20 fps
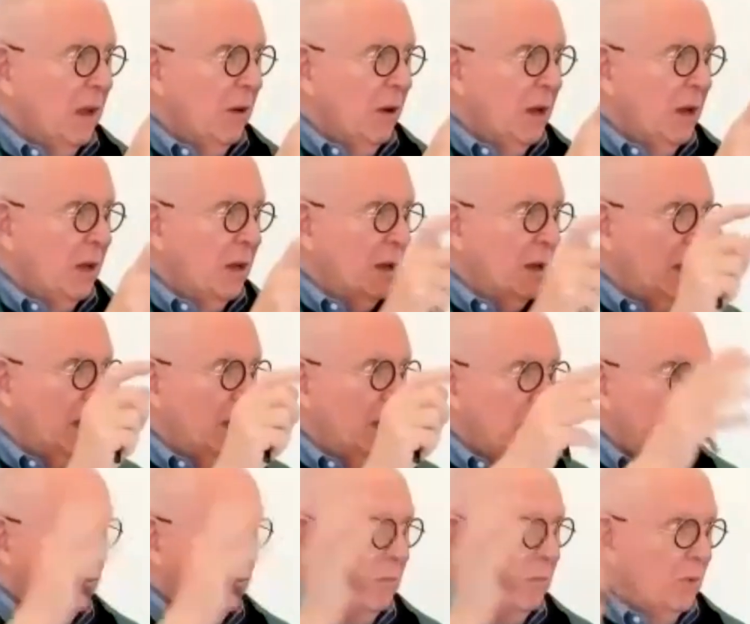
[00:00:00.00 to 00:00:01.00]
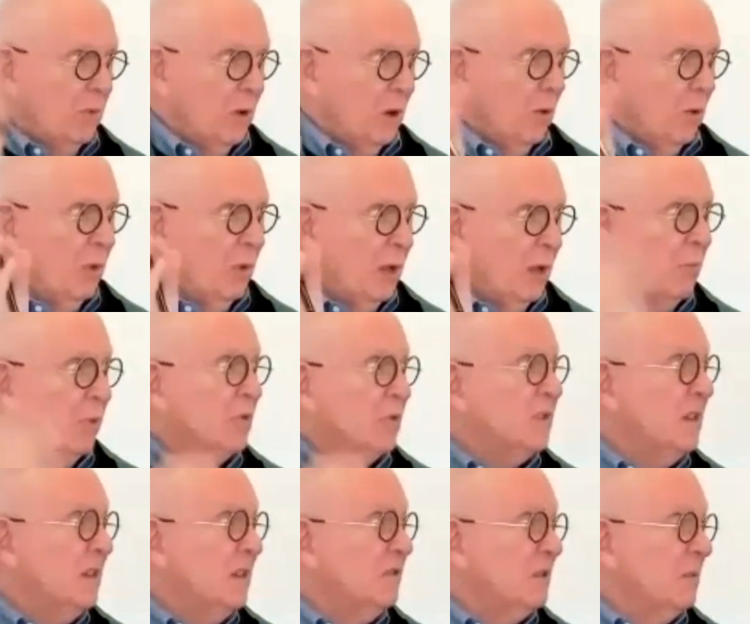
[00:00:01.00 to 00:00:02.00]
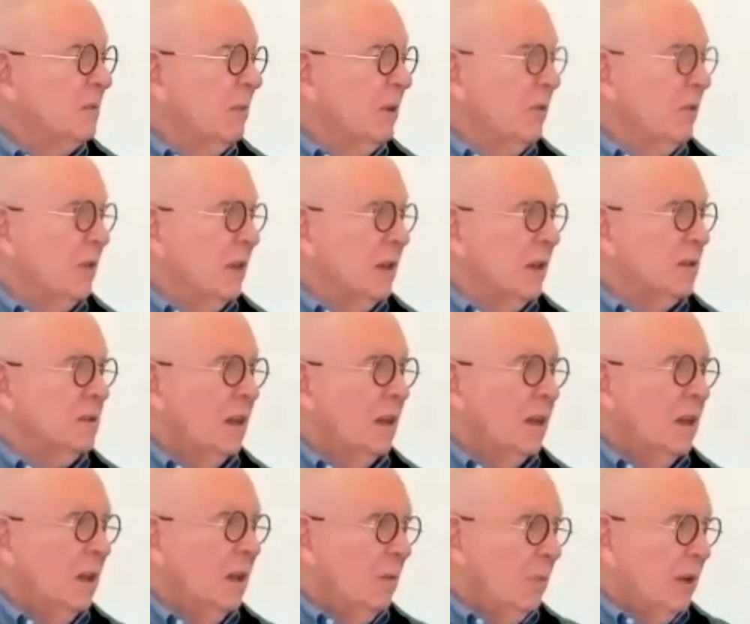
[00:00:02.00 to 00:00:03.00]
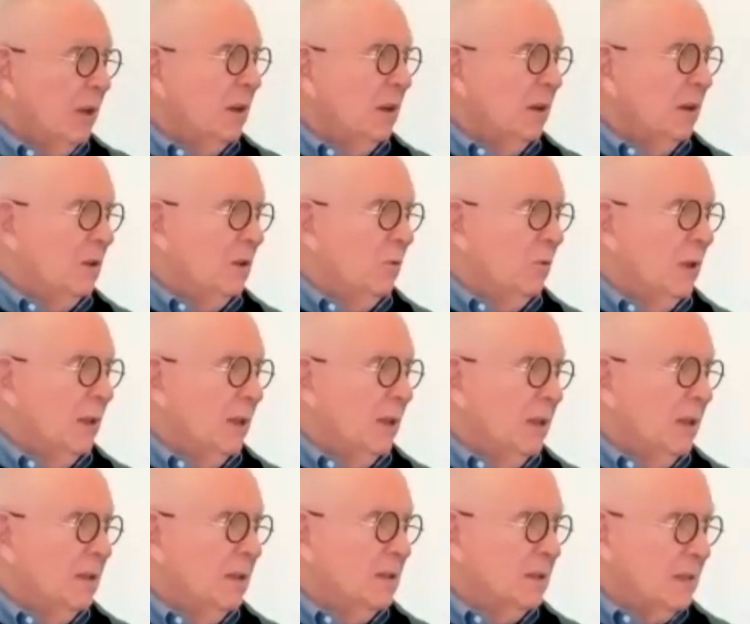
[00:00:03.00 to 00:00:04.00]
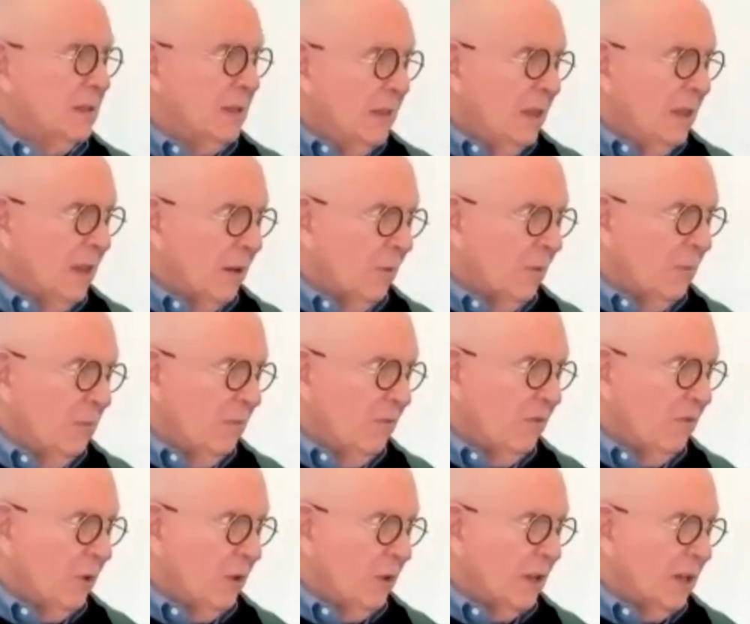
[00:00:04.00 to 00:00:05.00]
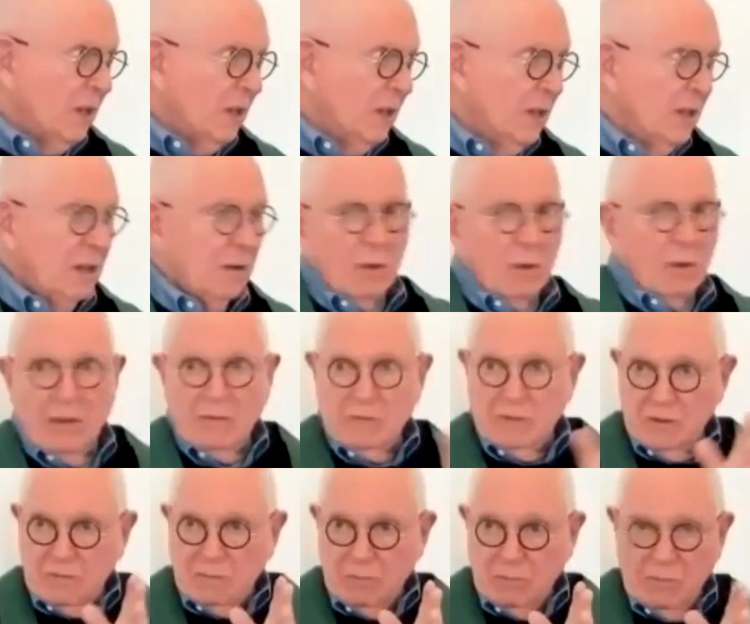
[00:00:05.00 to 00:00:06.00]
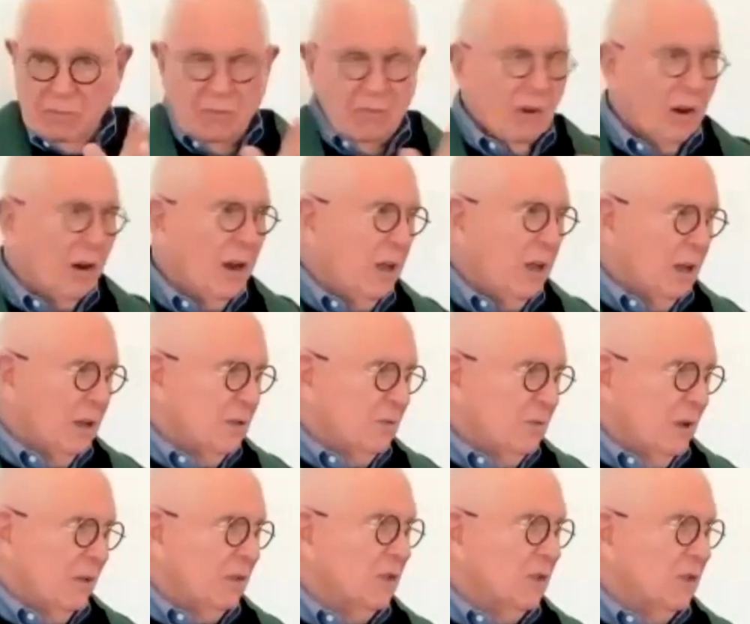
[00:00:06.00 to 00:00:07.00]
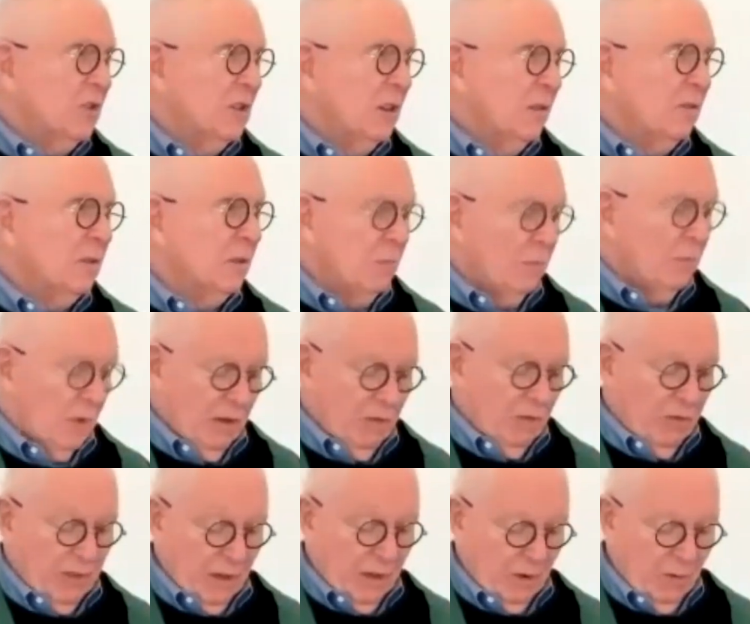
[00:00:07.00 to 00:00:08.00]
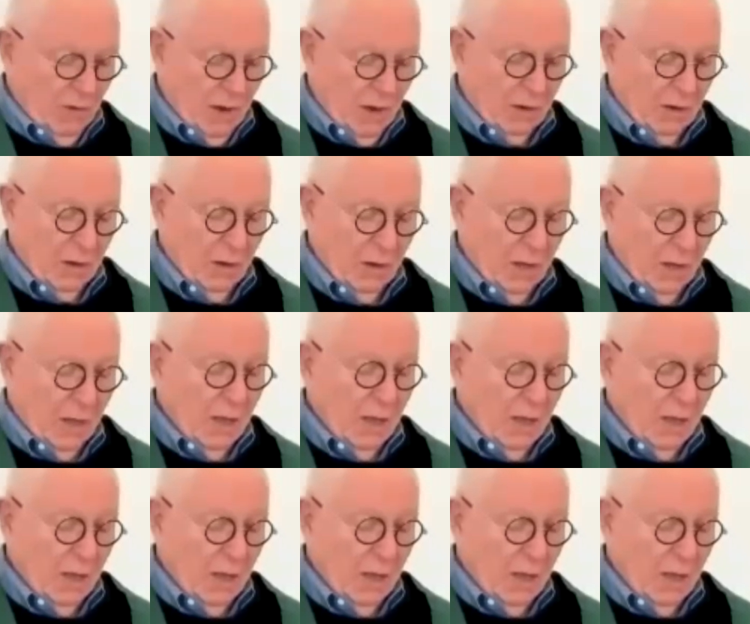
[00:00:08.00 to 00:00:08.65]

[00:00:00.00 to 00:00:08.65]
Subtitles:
area, and then, you know, we can perceive some other things, but to really see them fully, we have to move our heads, we have to shift everything around.